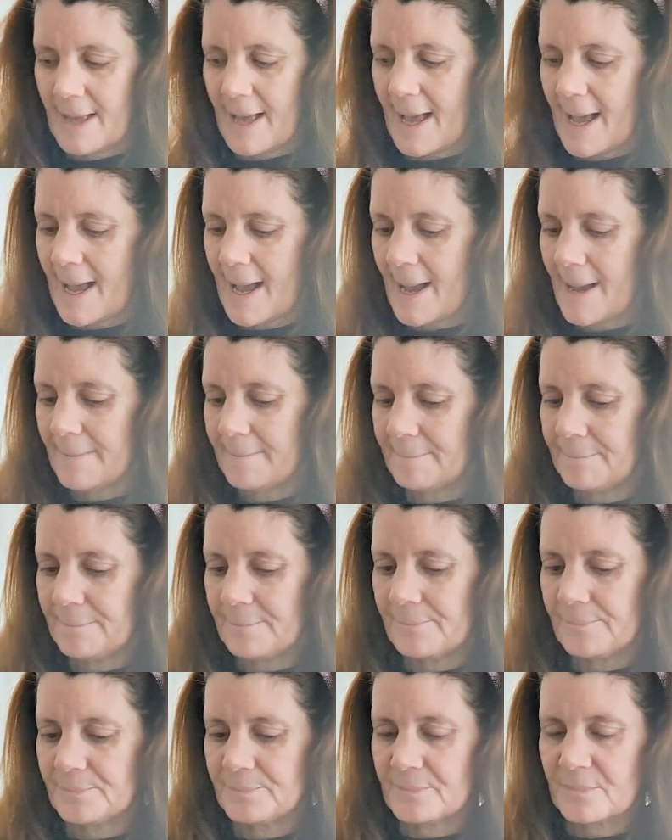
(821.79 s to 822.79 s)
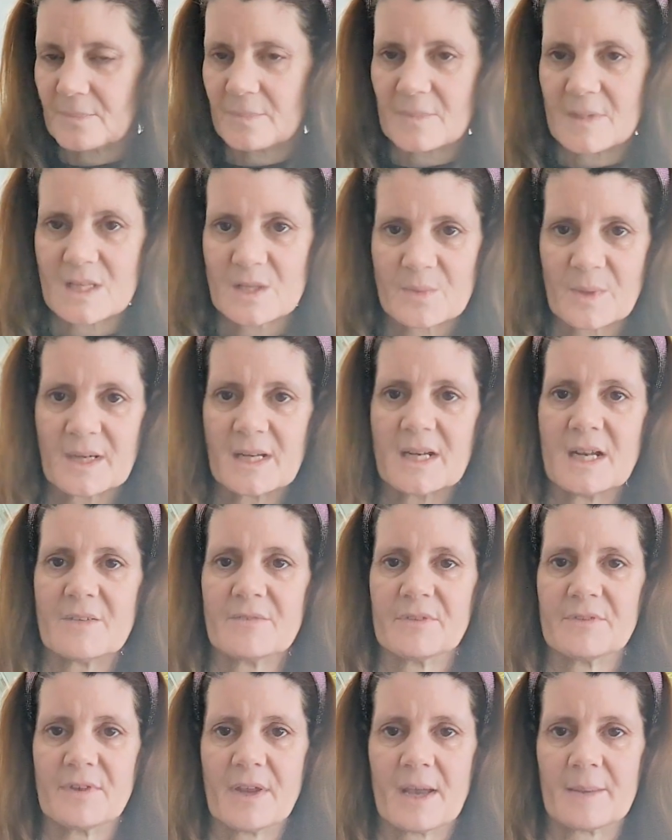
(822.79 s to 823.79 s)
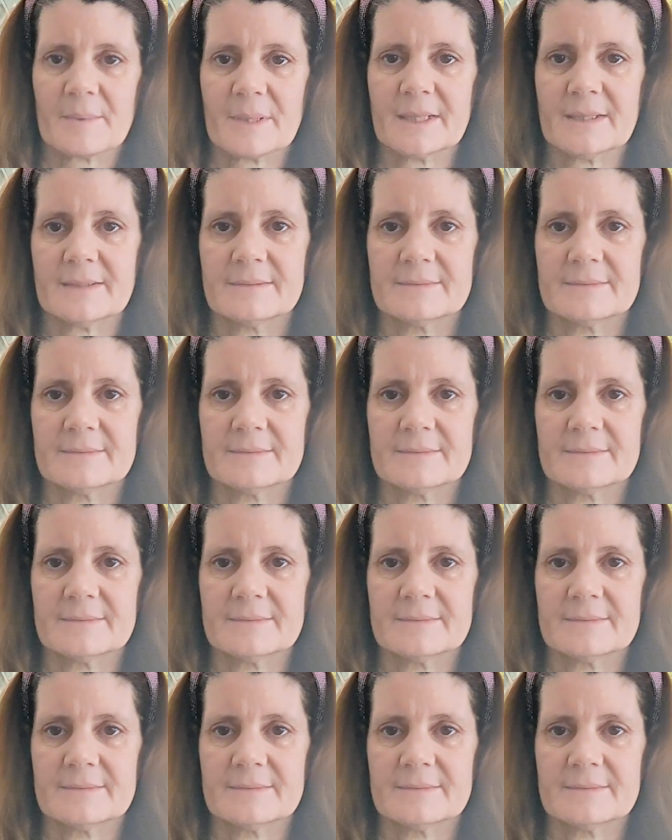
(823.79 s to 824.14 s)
There's one in every family.